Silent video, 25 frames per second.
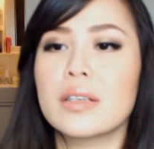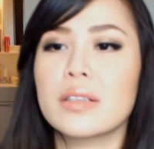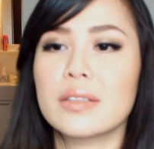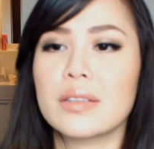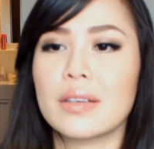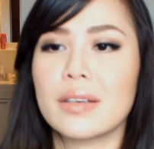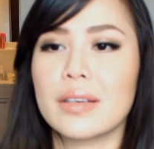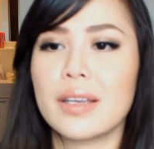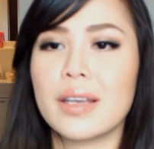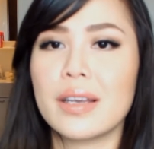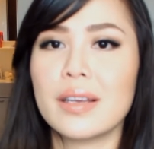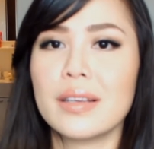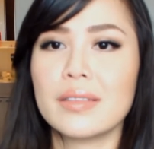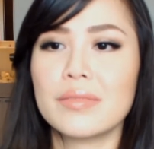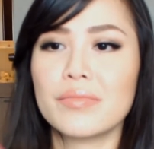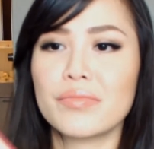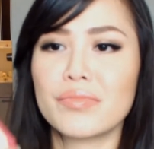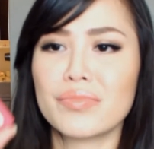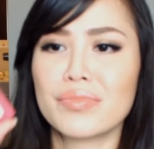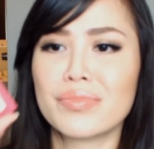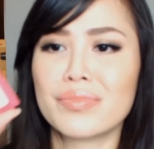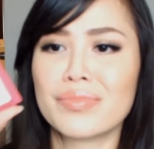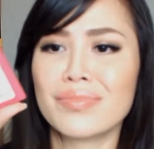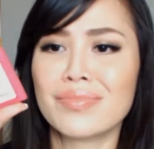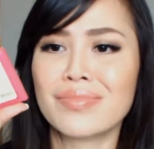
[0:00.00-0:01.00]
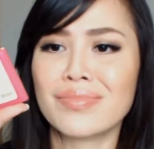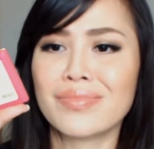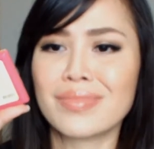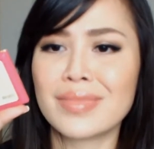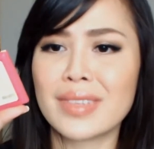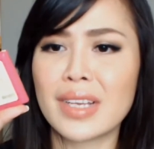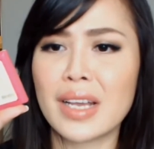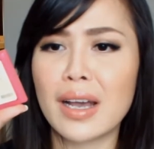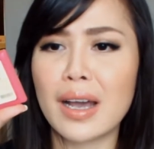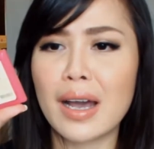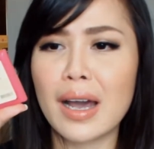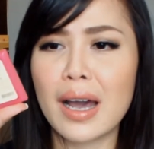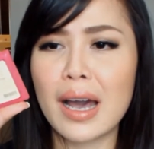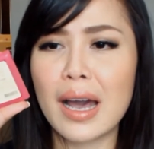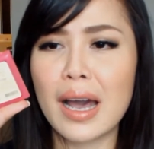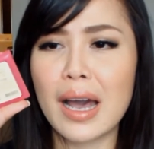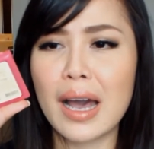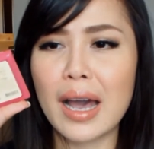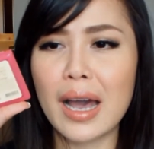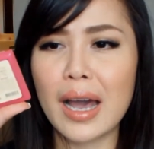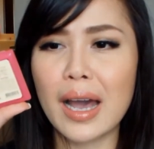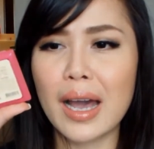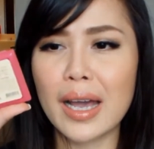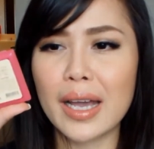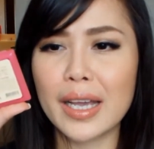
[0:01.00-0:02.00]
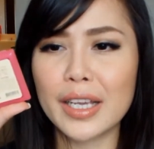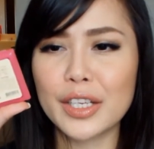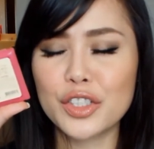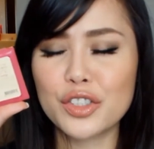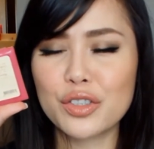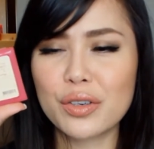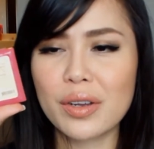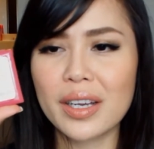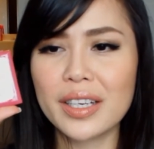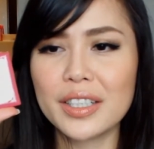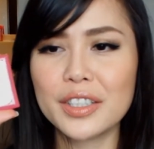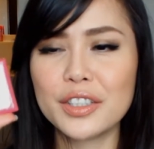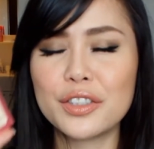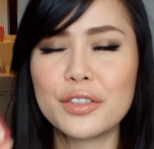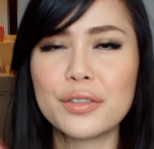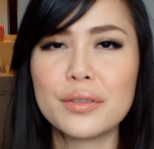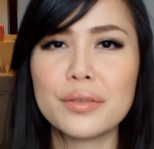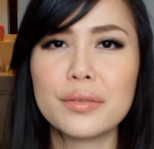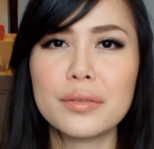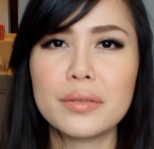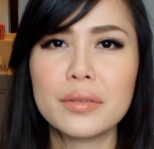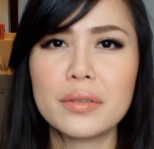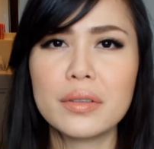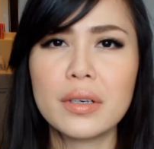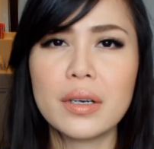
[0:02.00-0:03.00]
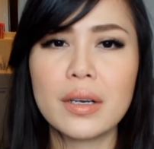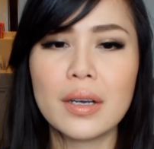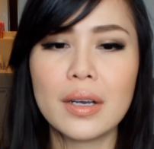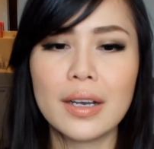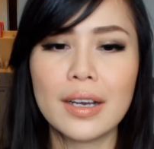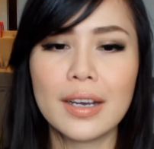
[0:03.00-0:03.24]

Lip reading: So yeah, I tried to